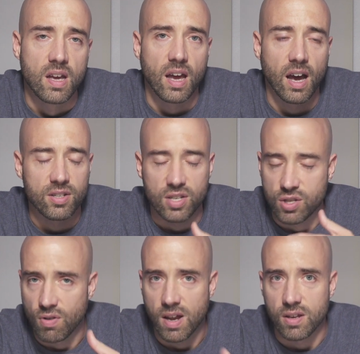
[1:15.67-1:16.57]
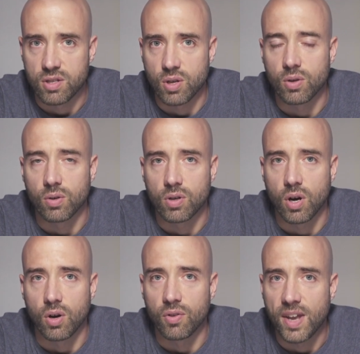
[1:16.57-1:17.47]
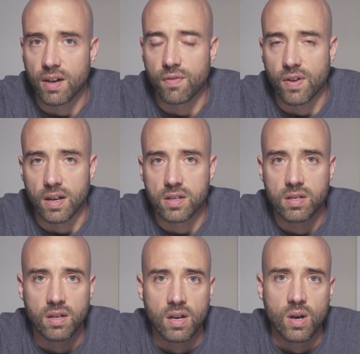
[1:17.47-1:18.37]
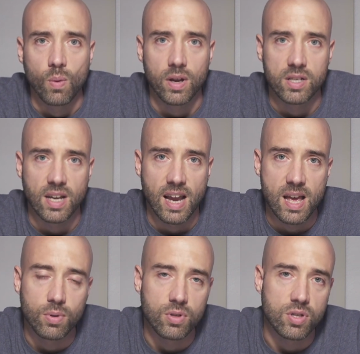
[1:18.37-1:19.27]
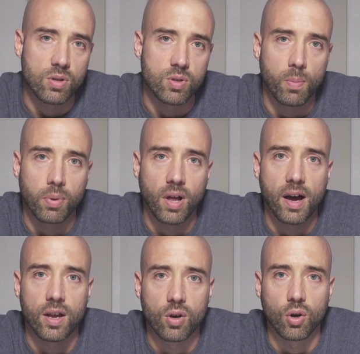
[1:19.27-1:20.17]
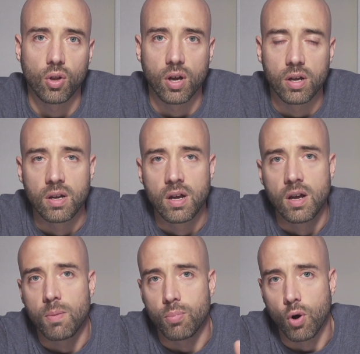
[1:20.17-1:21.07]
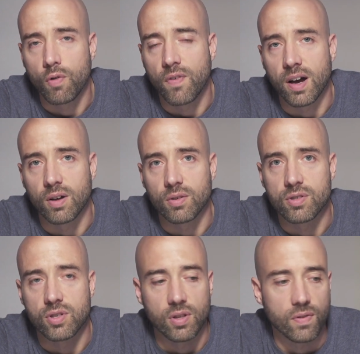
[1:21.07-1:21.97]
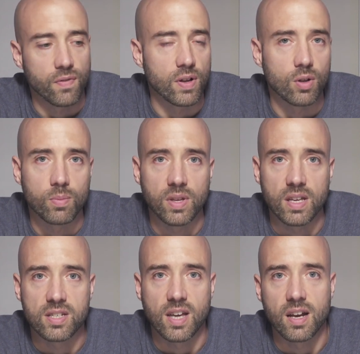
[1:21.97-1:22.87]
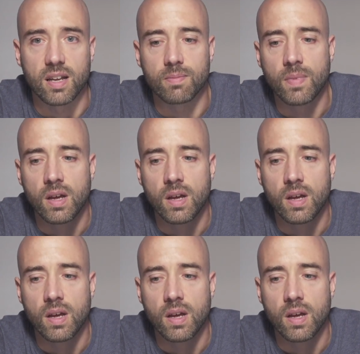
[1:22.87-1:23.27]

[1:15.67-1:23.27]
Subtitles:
it has this great tool called Negafix, which enables you to apply colour profiles to the film that you're scanning,